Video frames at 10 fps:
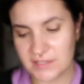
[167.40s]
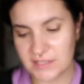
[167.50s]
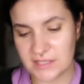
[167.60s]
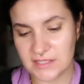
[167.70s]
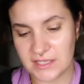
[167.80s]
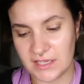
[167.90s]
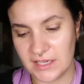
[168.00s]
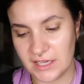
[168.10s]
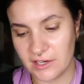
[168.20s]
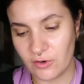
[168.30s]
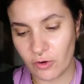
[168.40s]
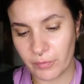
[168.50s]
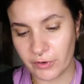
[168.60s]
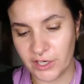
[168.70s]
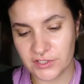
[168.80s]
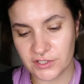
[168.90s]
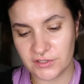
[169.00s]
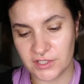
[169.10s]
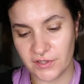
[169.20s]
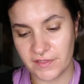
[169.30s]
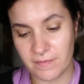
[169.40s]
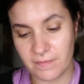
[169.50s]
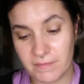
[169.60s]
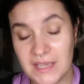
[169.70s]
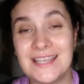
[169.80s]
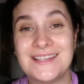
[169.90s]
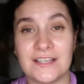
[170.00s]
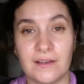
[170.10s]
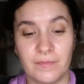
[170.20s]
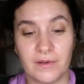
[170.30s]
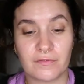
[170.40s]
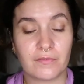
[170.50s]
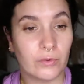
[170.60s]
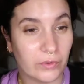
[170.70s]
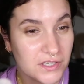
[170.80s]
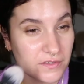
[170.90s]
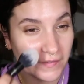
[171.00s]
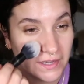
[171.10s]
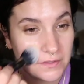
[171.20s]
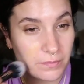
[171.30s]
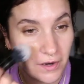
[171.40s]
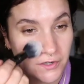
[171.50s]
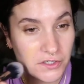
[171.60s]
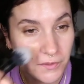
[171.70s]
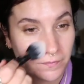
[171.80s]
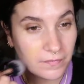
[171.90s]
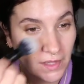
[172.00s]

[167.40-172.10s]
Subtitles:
This is the 0.2D, the medium flawless face brush.